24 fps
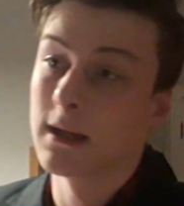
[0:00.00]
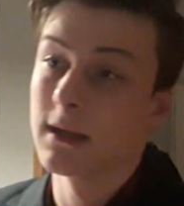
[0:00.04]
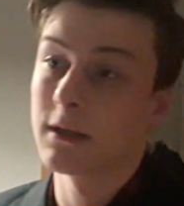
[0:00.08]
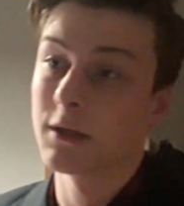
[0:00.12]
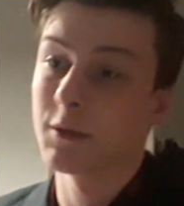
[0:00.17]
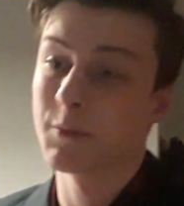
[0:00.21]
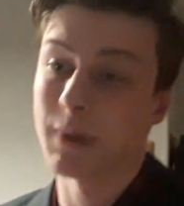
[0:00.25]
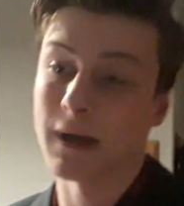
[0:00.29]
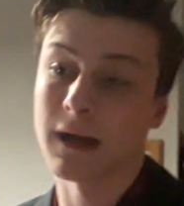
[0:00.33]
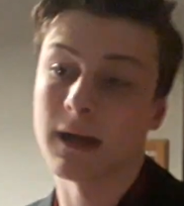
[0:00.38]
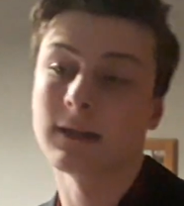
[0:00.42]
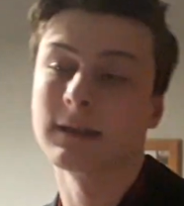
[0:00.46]

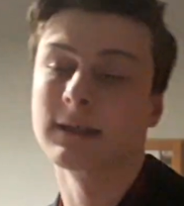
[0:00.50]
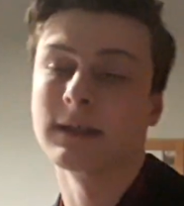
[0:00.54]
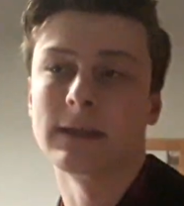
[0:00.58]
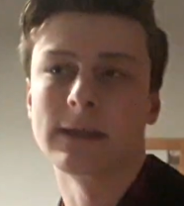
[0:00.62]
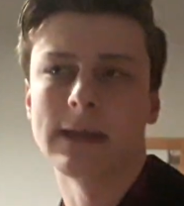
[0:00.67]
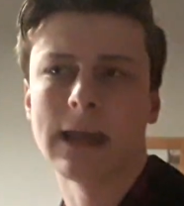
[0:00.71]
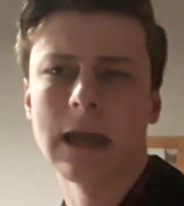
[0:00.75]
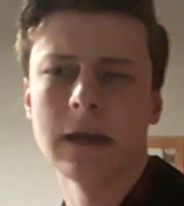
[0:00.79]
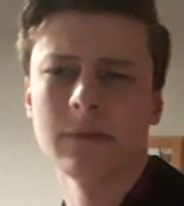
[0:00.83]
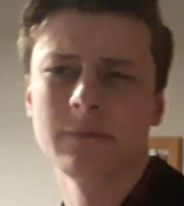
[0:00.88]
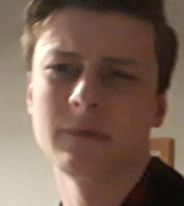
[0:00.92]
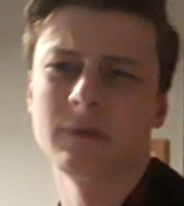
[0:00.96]
Capaldi
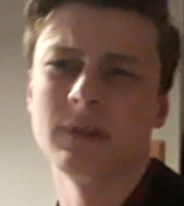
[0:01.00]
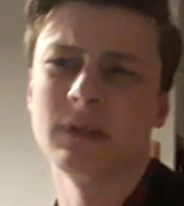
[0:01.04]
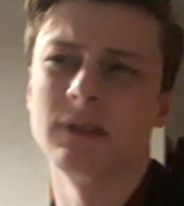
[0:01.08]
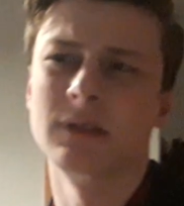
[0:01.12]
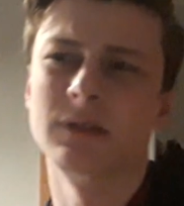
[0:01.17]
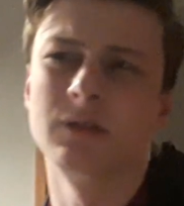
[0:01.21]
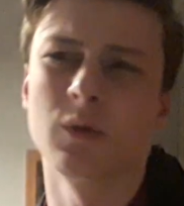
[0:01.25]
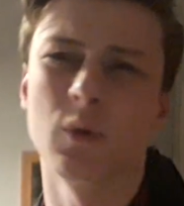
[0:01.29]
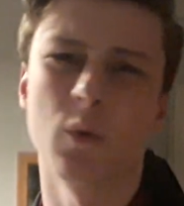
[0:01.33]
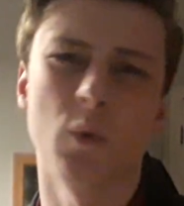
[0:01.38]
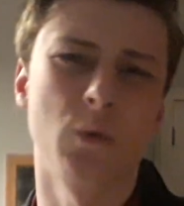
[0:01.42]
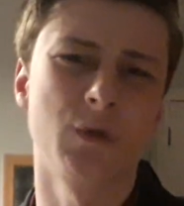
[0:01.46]
kept the
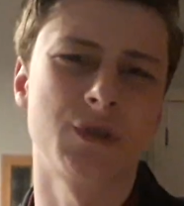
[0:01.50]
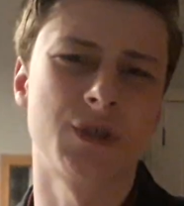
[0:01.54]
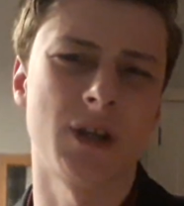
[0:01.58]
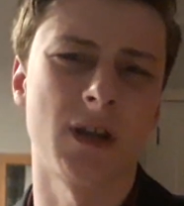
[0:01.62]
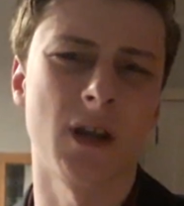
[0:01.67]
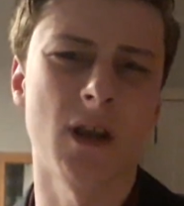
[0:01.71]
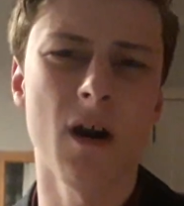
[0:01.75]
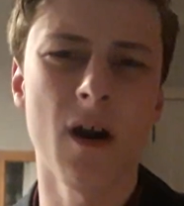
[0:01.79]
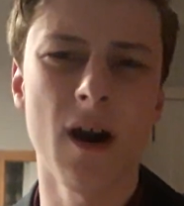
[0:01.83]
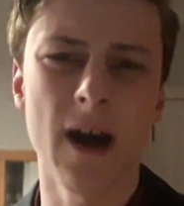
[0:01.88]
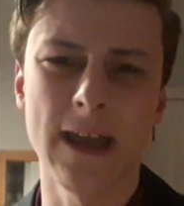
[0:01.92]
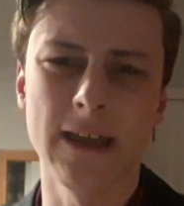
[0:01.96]
torch
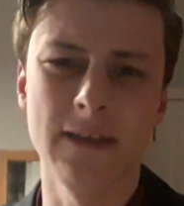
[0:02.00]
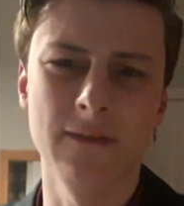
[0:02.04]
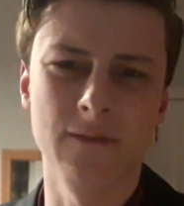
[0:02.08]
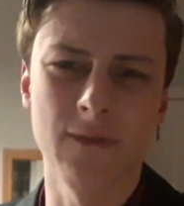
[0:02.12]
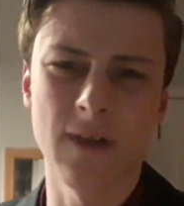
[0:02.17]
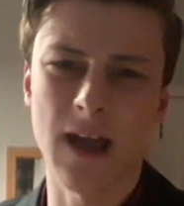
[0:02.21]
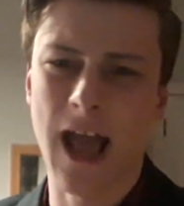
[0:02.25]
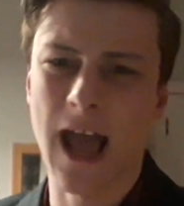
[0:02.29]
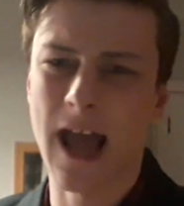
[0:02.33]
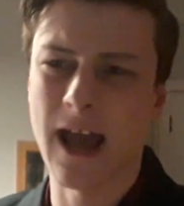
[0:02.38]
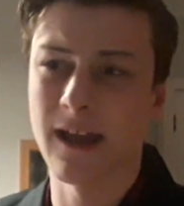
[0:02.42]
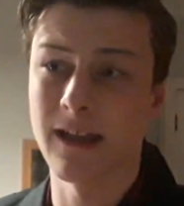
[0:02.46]
alive
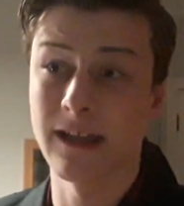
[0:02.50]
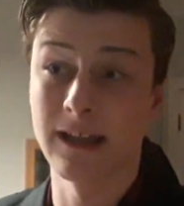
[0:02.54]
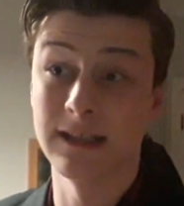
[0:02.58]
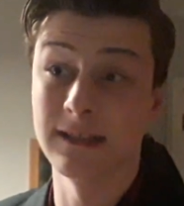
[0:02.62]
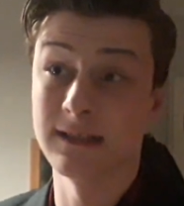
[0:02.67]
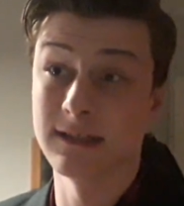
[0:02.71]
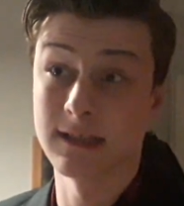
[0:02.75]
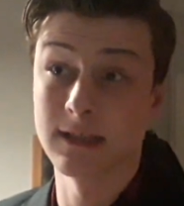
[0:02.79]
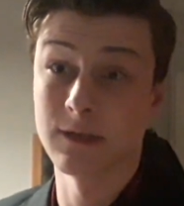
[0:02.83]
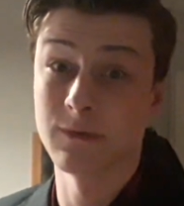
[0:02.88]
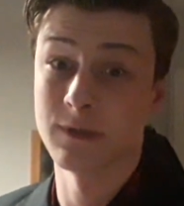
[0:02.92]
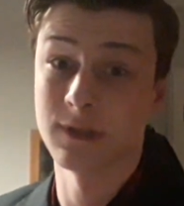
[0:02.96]
in
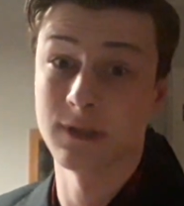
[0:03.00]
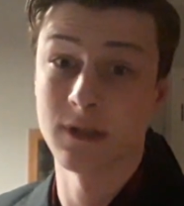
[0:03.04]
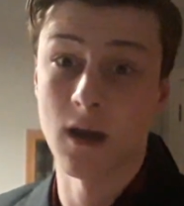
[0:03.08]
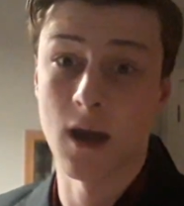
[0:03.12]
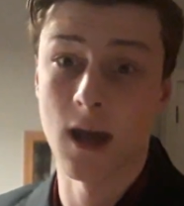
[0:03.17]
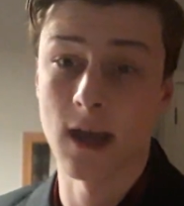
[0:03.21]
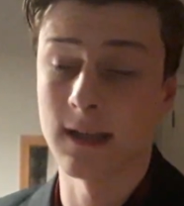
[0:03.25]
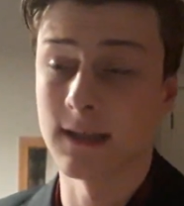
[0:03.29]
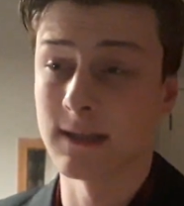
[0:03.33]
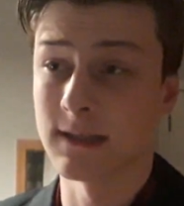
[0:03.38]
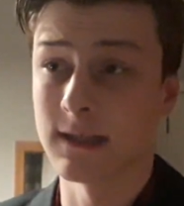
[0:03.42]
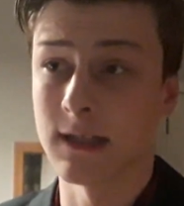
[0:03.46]
Series 9
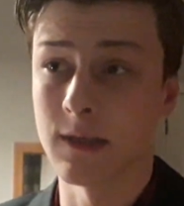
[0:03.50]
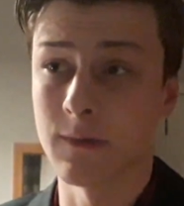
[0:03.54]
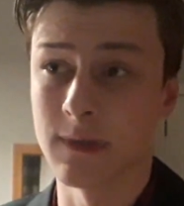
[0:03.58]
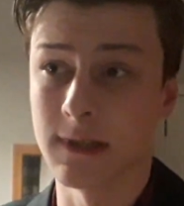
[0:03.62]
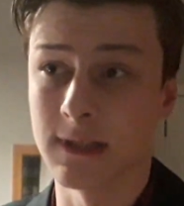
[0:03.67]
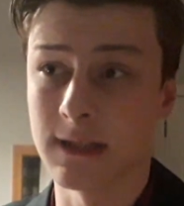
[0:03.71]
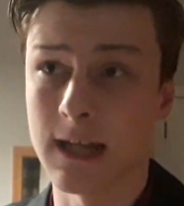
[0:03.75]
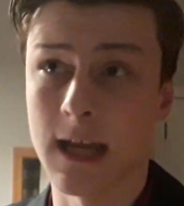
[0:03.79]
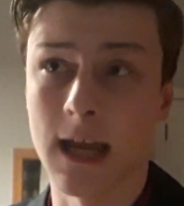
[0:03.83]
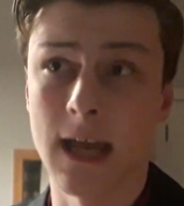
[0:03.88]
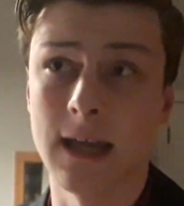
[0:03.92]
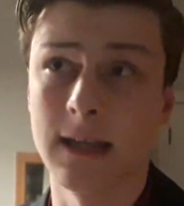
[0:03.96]
and Series
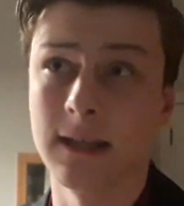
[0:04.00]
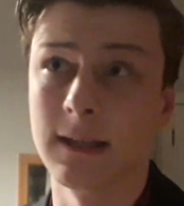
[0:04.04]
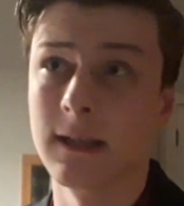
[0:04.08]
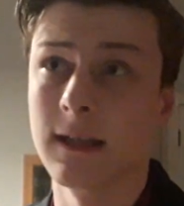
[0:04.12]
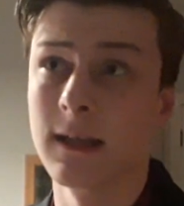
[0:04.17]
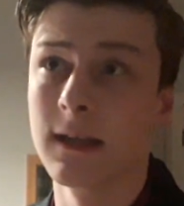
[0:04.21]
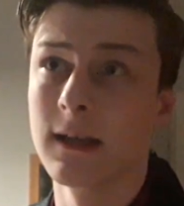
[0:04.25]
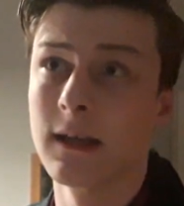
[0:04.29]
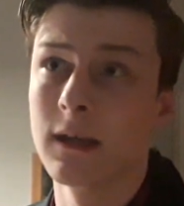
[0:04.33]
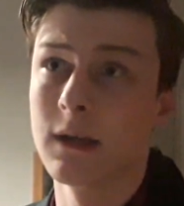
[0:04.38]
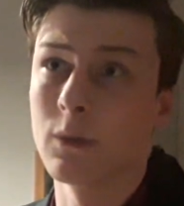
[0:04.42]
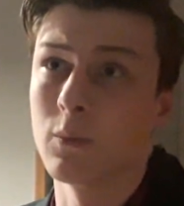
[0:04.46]
10
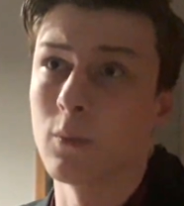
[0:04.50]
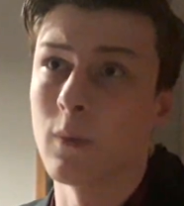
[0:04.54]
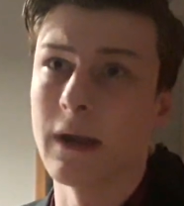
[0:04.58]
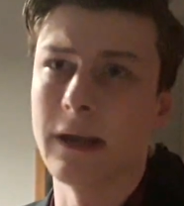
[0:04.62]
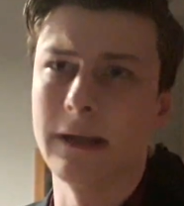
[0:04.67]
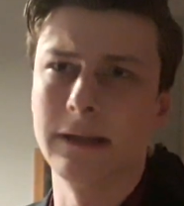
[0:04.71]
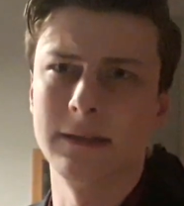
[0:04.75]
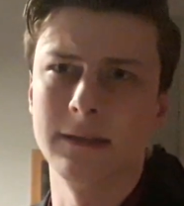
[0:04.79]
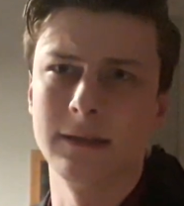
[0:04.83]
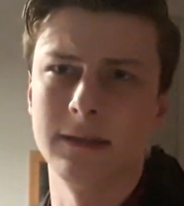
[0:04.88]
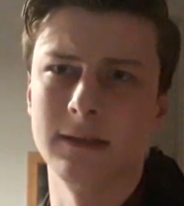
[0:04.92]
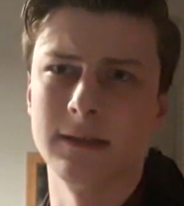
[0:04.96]

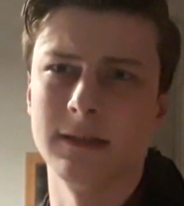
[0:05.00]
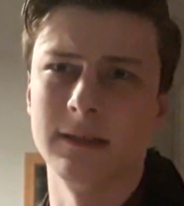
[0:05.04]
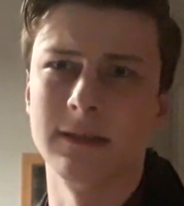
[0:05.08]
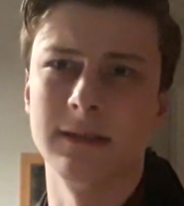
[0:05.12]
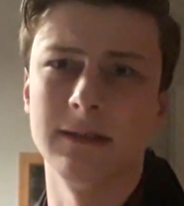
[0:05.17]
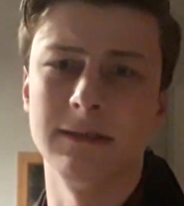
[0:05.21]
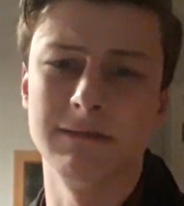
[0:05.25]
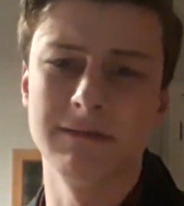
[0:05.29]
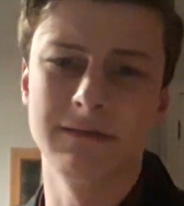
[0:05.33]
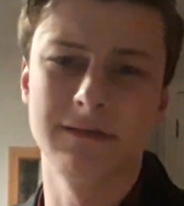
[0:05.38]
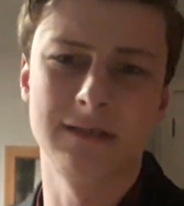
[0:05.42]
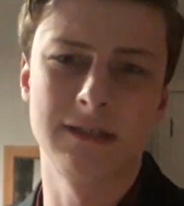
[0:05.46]
when the
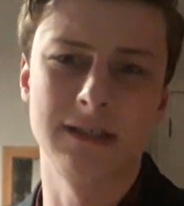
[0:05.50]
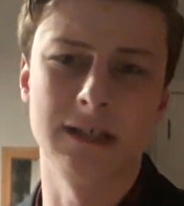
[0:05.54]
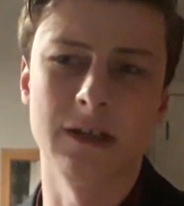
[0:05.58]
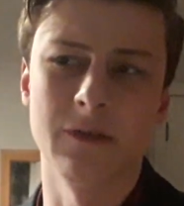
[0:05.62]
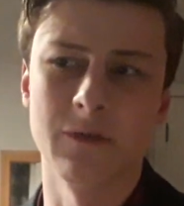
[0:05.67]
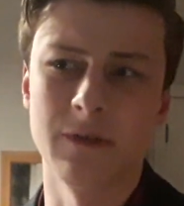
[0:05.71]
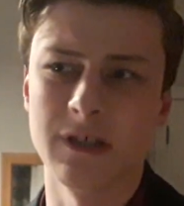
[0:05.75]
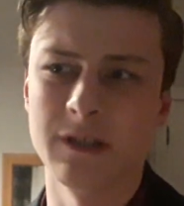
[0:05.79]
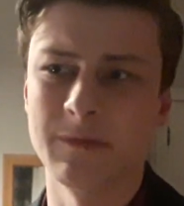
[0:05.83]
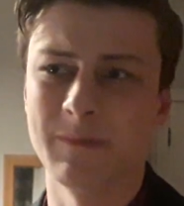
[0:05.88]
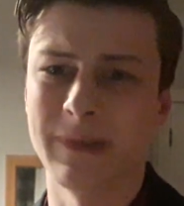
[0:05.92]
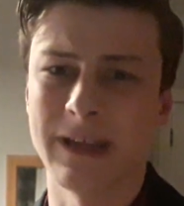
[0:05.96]

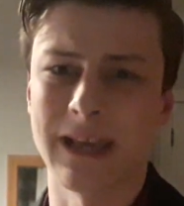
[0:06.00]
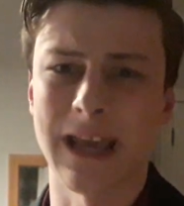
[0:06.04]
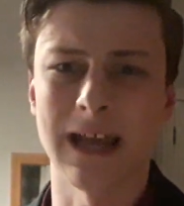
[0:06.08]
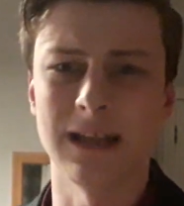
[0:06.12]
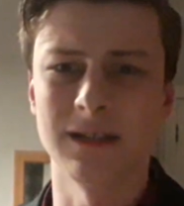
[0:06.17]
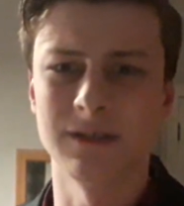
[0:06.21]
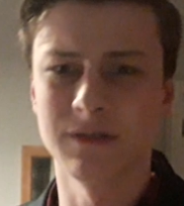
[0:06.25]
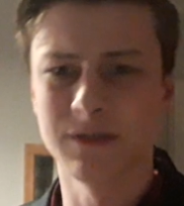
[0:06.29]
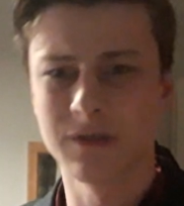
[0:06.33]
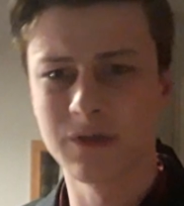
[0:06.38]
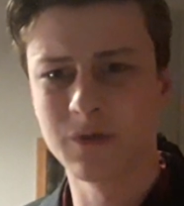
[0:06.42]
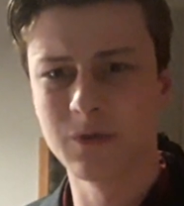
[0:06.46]
series
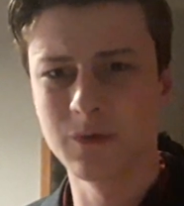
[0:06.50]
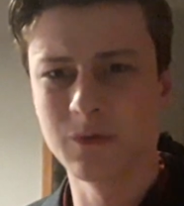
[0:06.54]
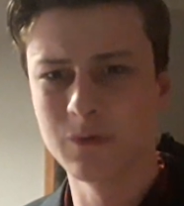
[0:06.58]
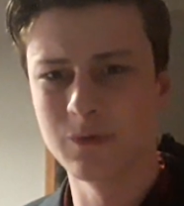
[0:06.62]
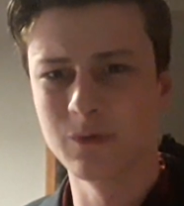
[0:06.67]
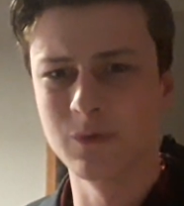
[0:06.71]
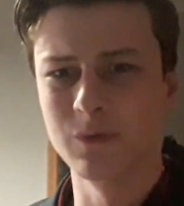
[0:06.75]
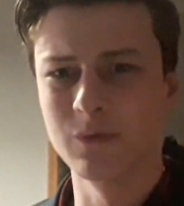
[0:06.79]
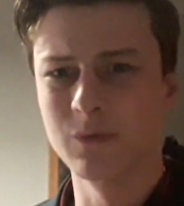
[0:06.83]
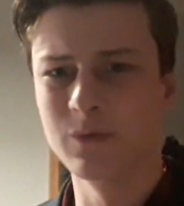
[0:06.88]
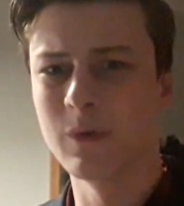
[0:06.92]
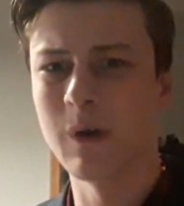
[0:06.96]
began
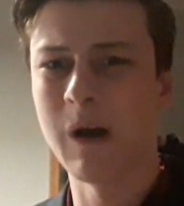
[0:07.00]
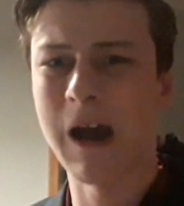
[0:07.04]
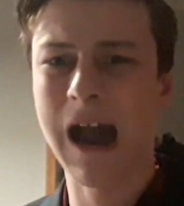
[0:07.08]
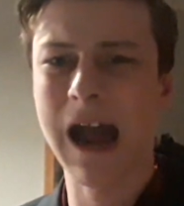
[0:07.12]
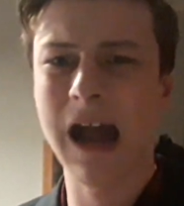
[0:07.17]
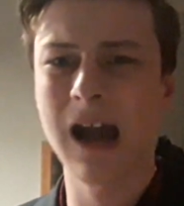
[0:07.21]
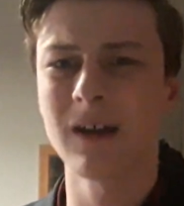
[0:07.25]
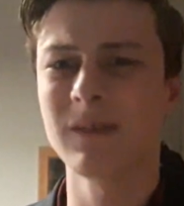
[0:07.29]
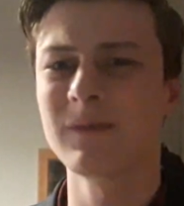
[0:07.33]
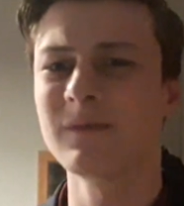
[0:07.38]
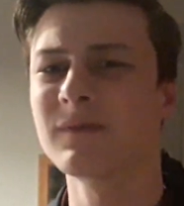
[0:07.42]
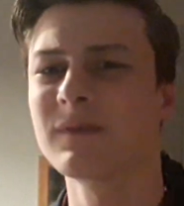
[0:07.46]
to
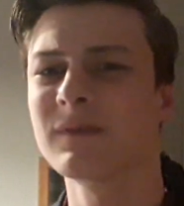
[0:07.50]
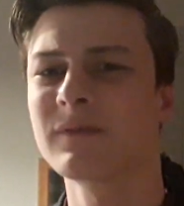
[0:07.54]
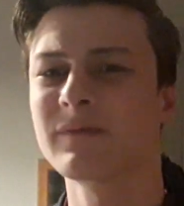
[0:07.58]
have